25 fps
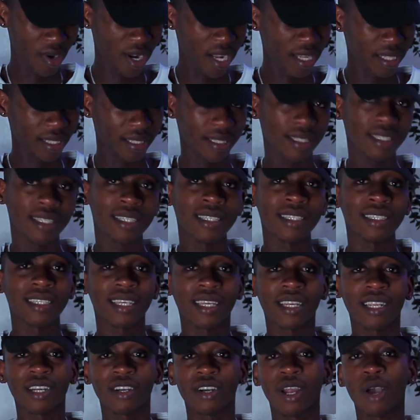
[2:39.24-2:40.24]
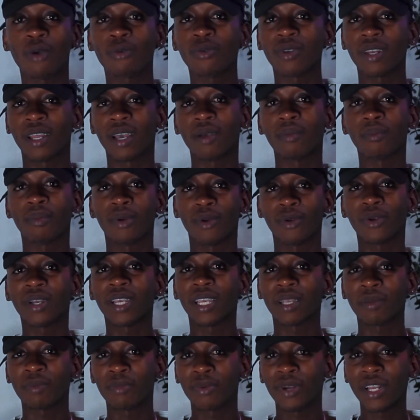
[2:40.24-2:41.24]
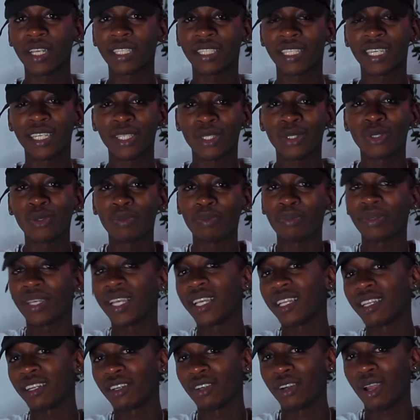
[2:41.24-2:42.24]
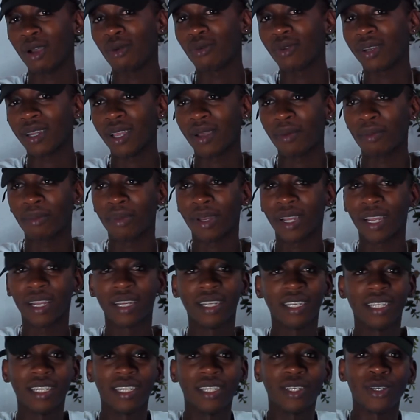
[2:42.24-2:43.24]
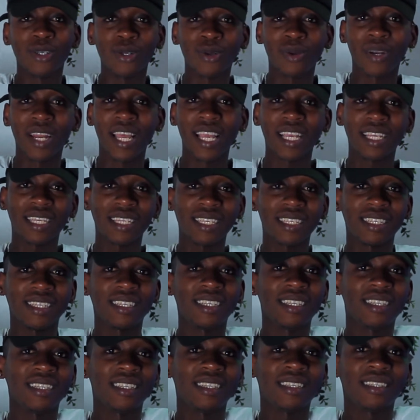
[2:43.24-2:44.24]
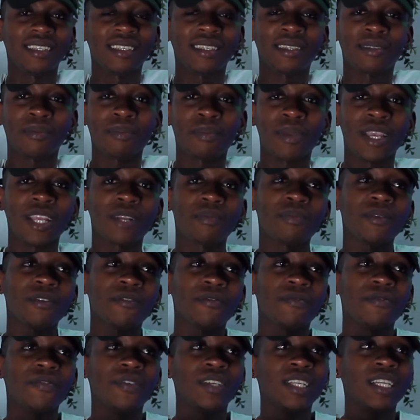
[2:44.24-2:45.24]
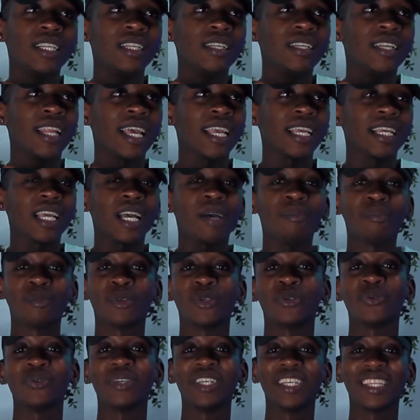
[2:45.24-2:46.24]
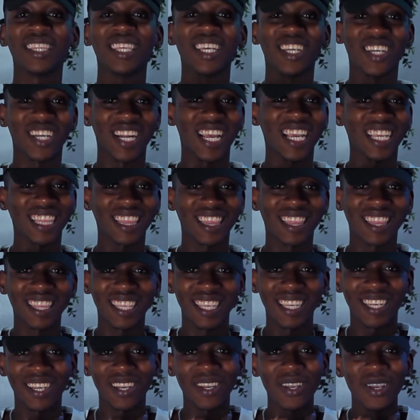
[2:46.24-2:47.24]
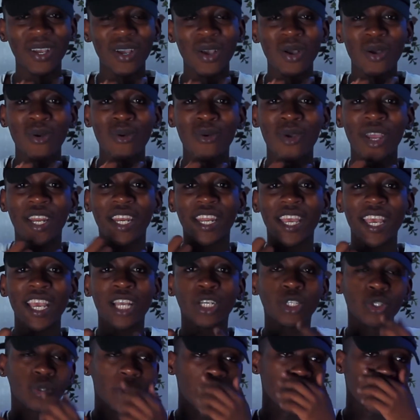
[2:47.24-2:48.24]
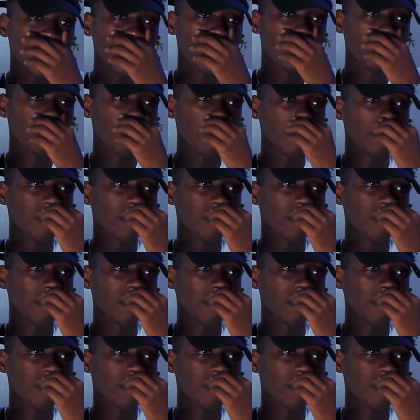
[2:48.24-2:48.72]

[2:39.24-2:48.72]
price is at a round number, okay, price has to be at a round number, you know, like it, it, it made me feel like I'm doing the right thing, when actually